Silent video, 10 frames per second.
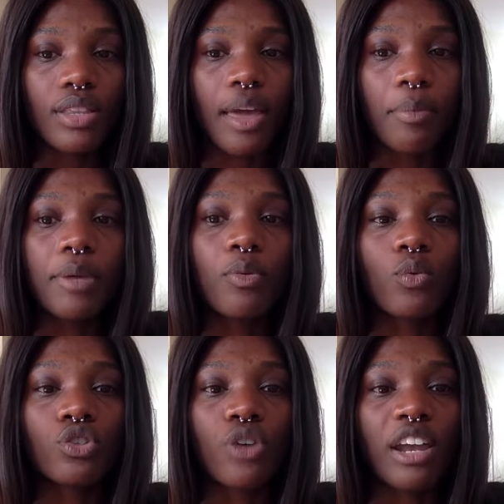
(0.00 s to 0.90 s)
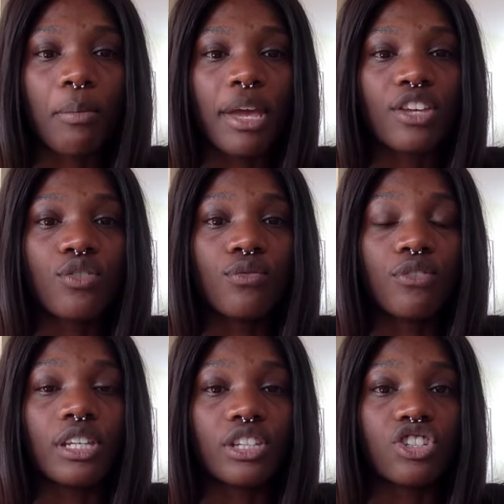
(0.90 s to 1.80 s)
that people will try to make you
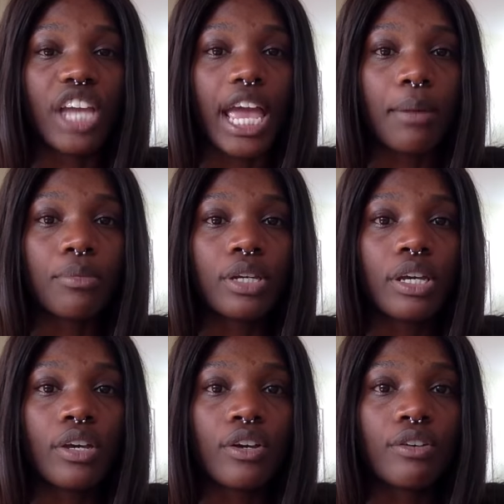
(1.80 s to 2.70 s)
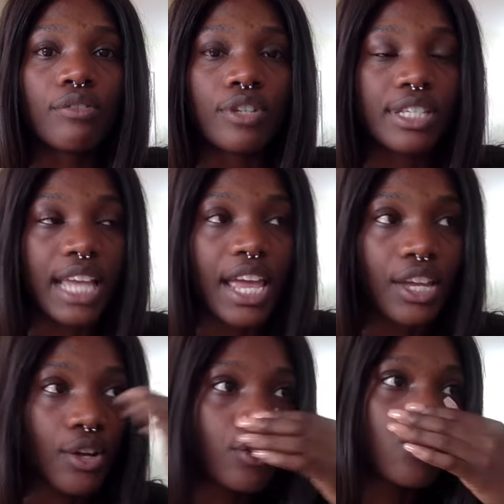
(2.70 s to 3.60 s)
feel ashamed for
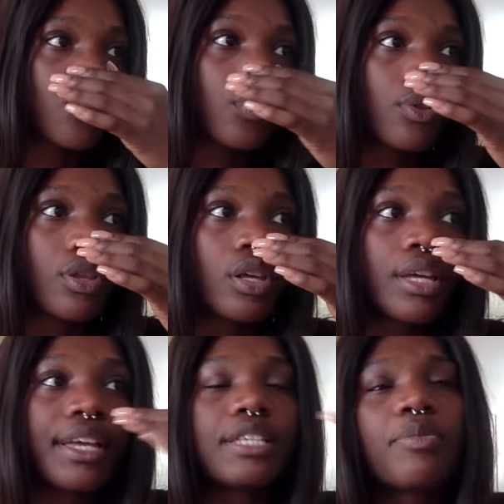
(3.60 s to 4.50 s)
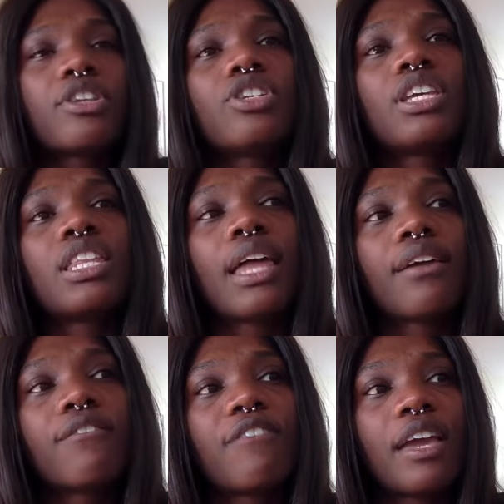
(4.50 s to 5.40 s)
saying your truth, especially in,
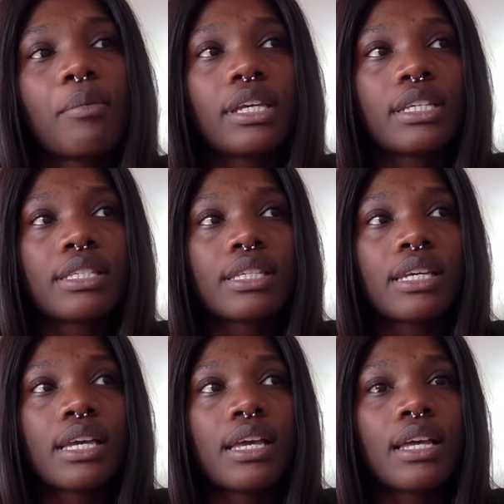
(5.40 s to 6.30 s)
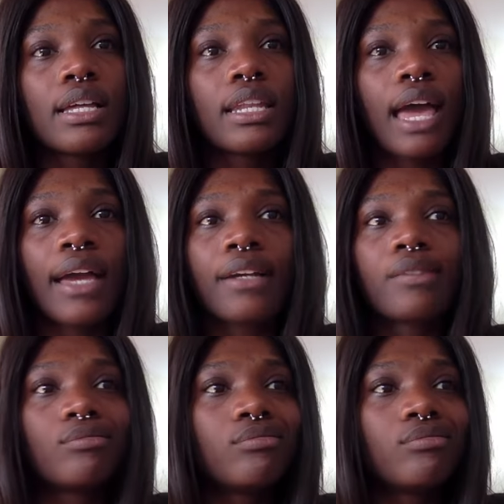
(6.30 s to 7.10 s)
like, families. Like,